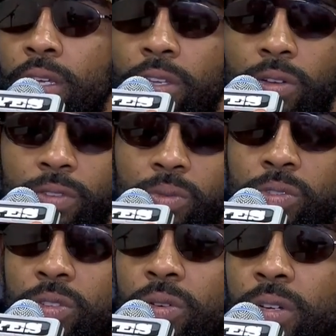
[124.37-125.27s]
You know, if he was
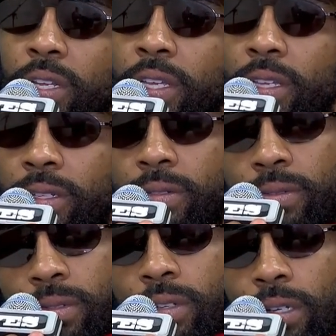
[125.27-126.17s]
doing it and
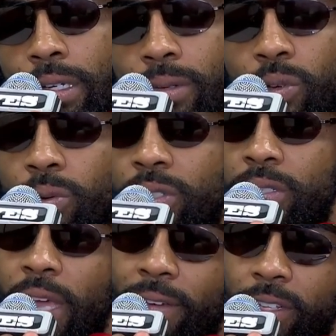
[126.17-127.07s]
uh, we were
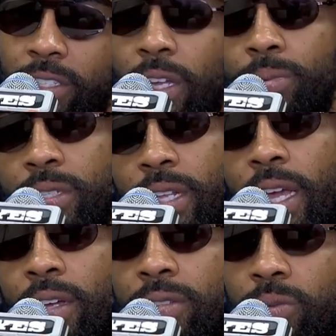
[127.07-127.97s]
just having these ups and
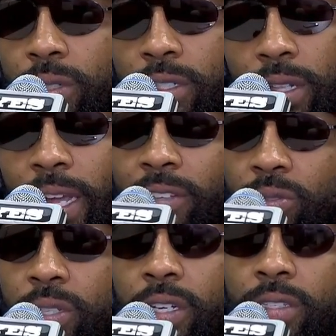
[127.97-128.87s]
downs, which the last
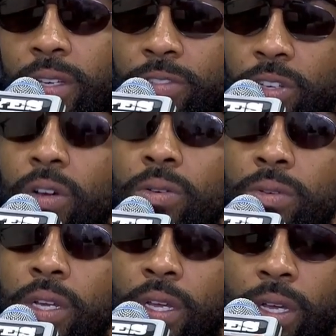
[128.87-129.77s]
few years have shown,